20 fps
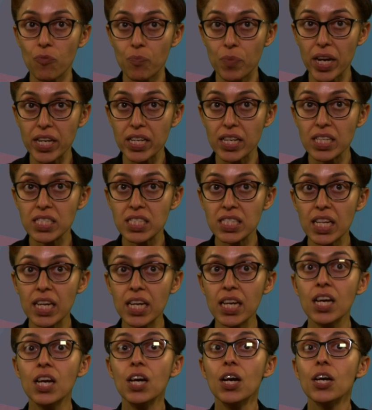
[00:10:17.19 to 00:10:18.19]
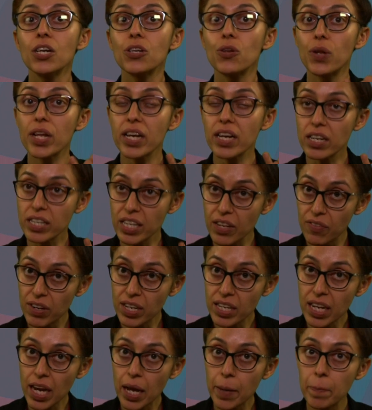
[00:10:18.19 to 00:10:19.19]
pregnancy during a
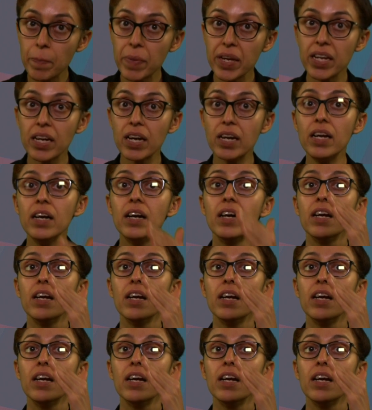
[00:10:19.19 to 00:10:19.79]
given time period,